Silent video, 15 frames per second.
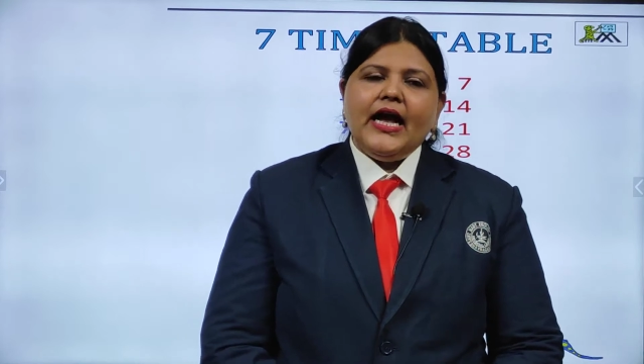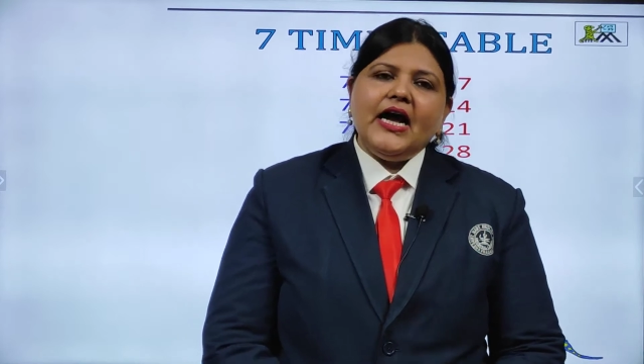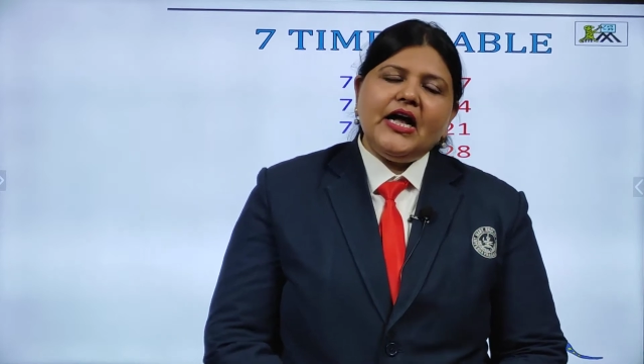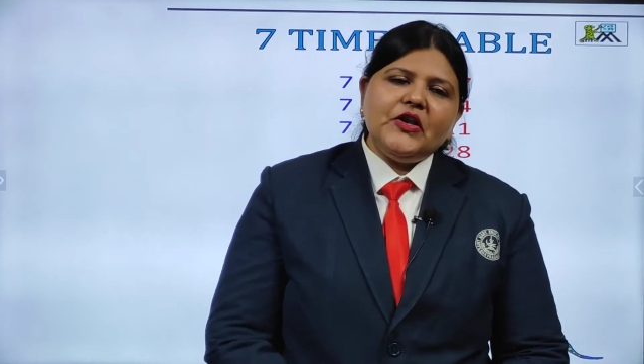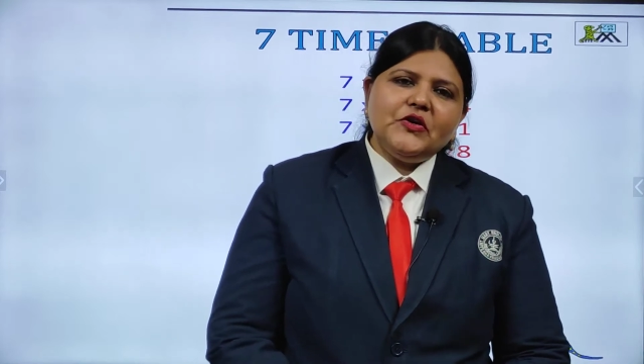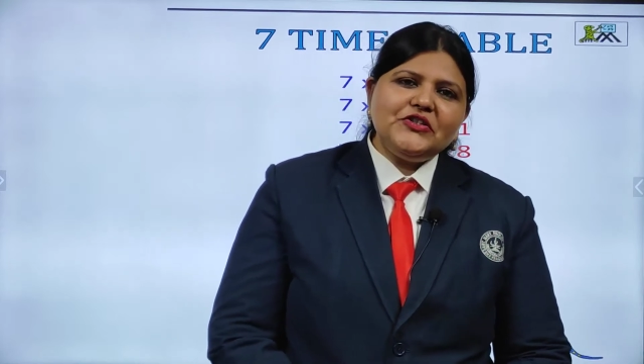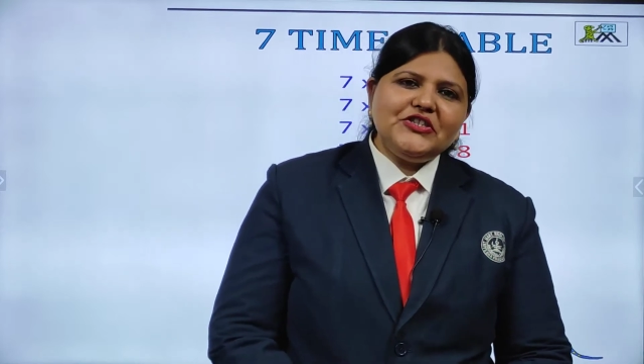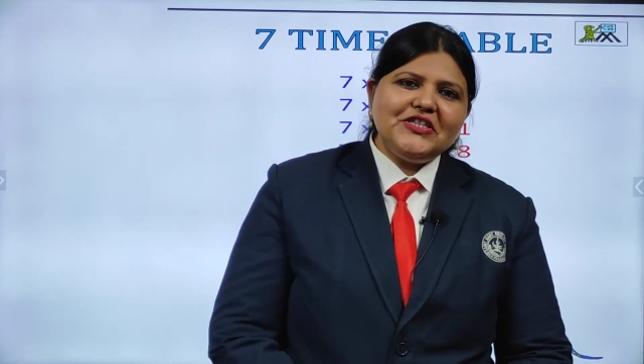
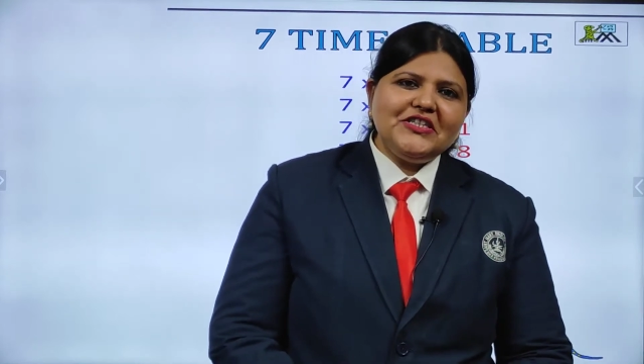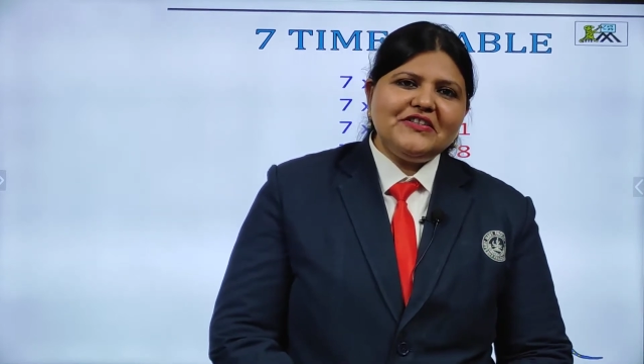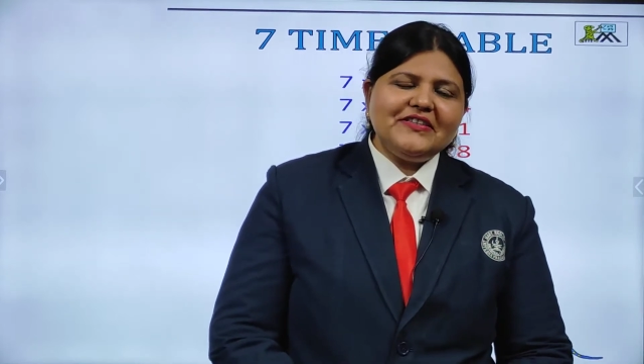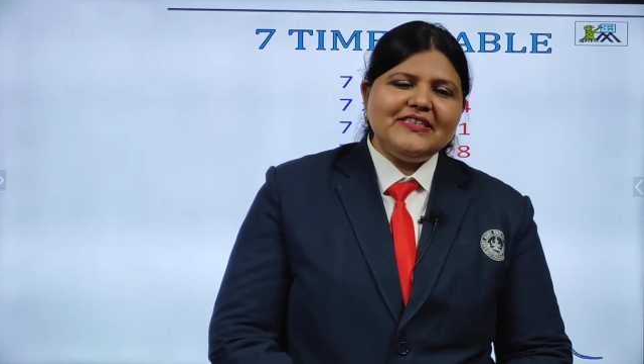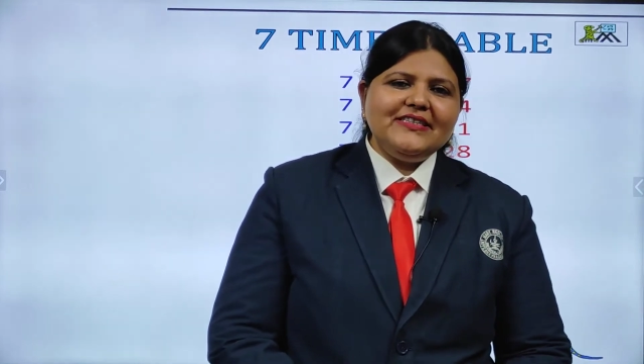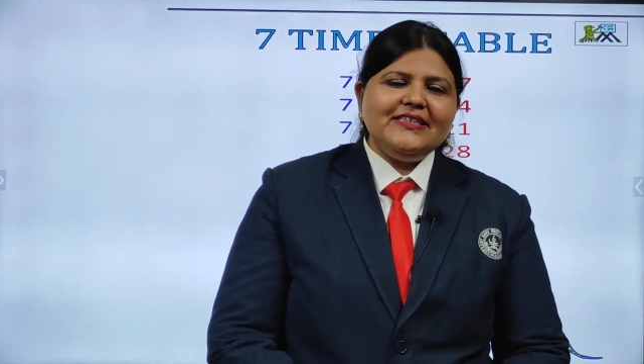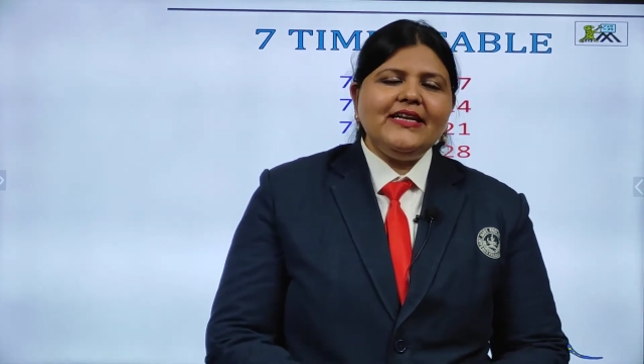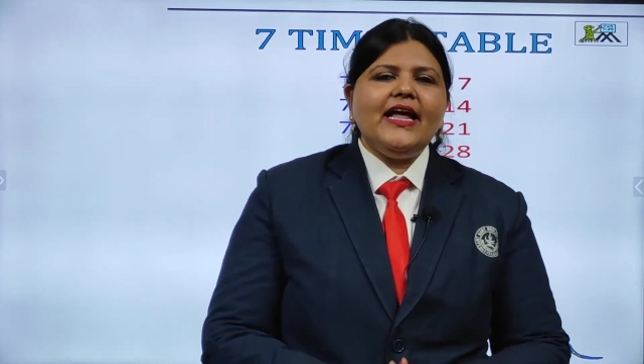Hello
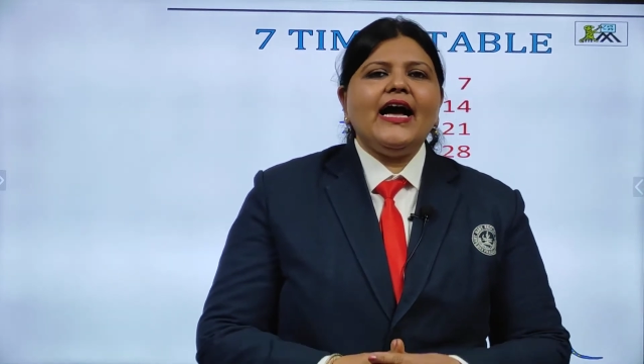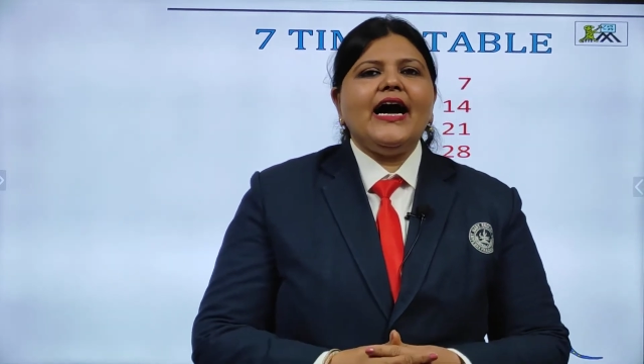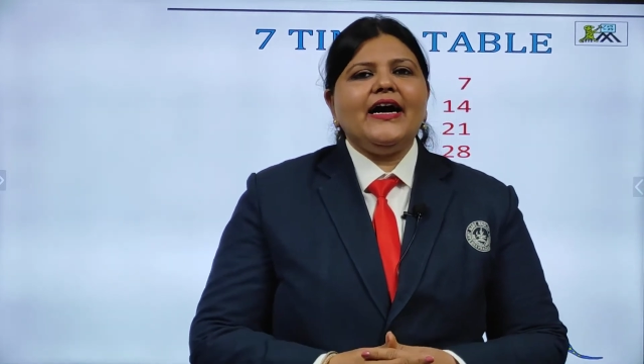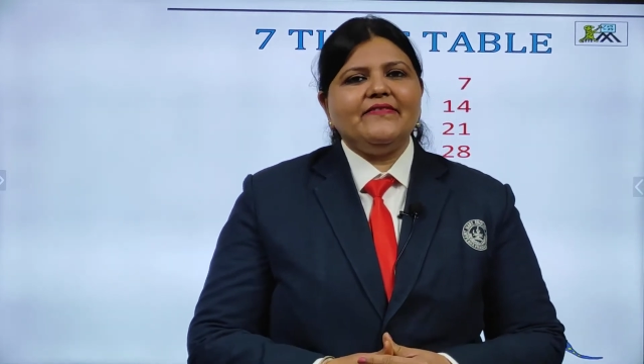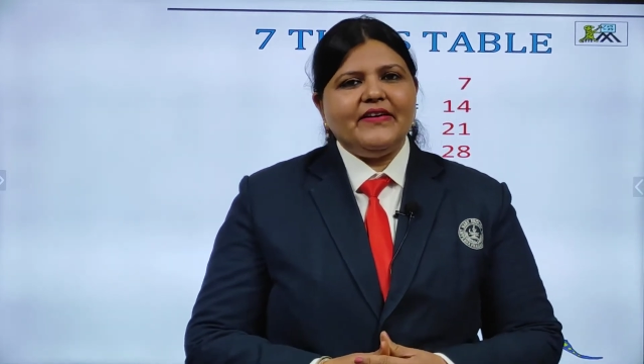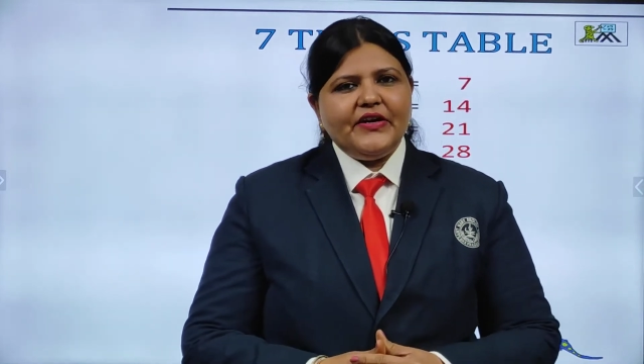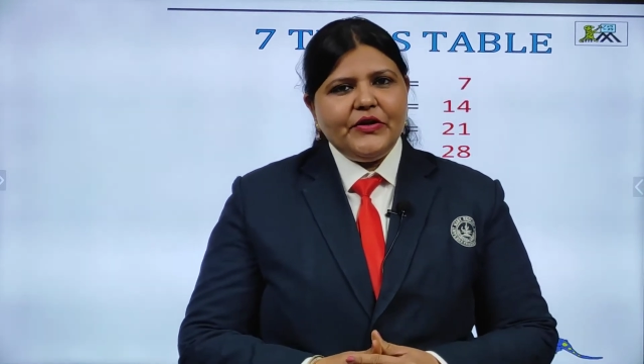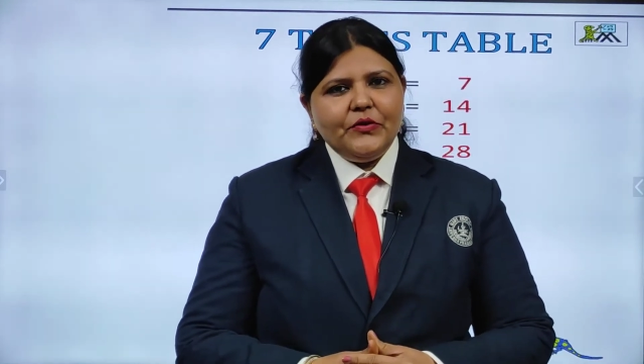children,
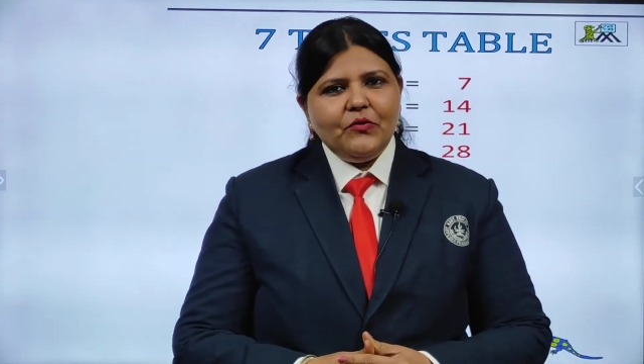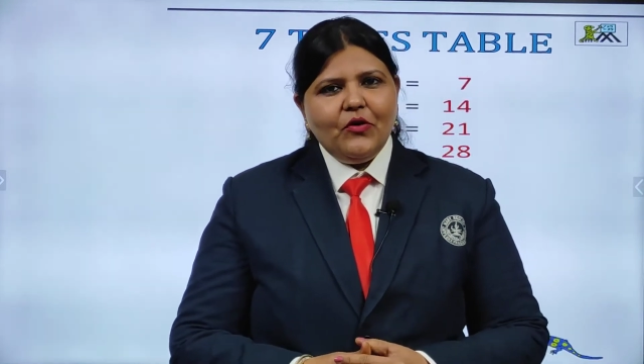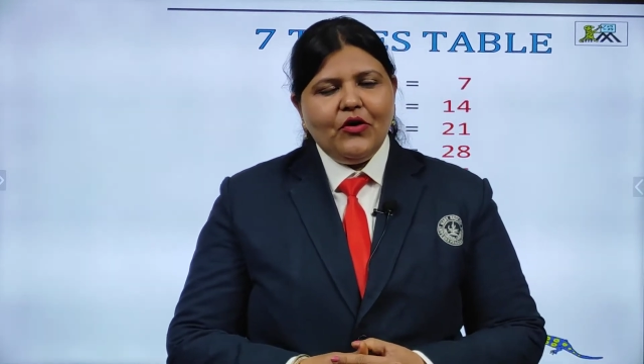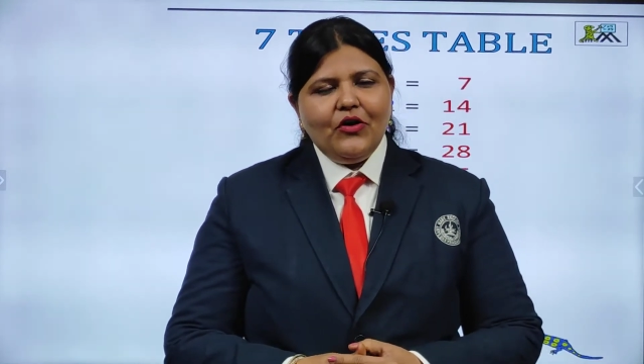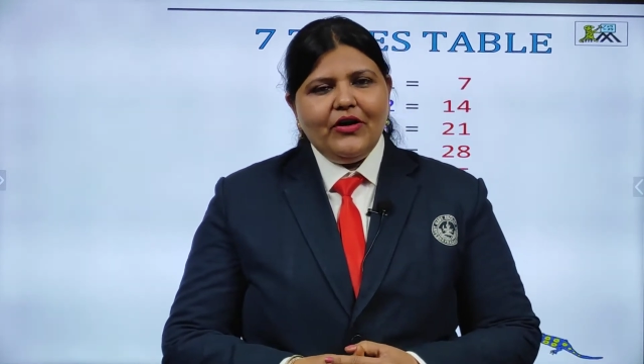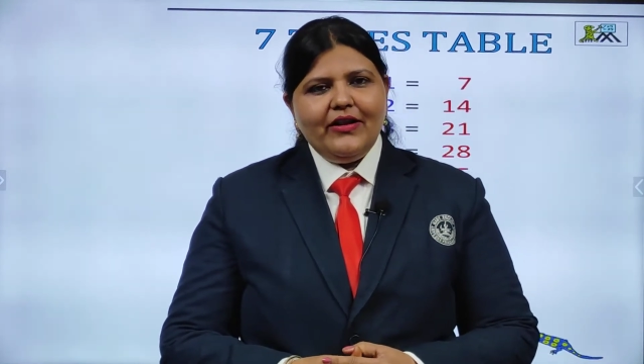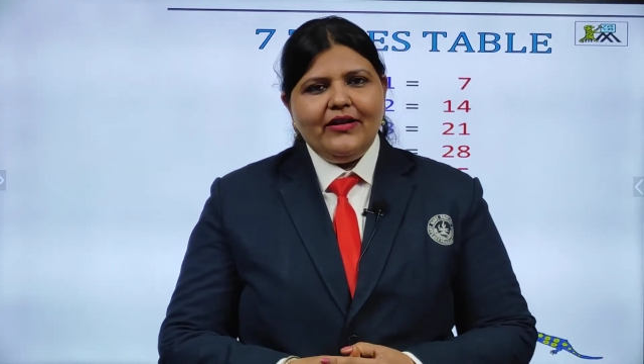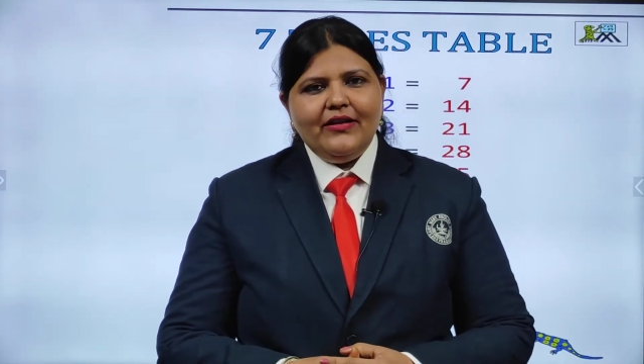how are you
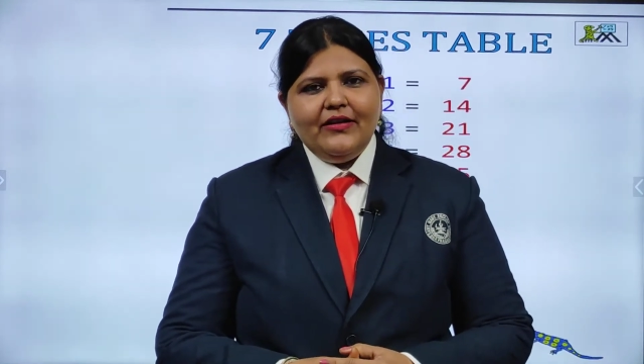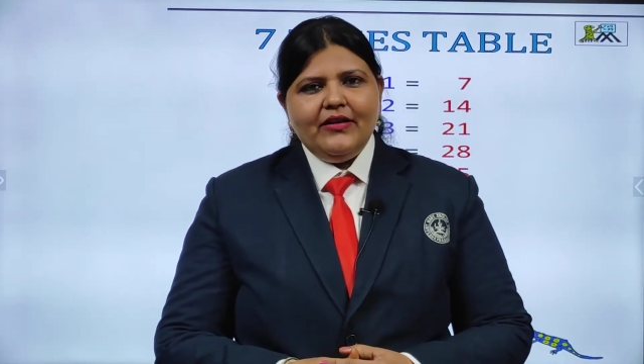all?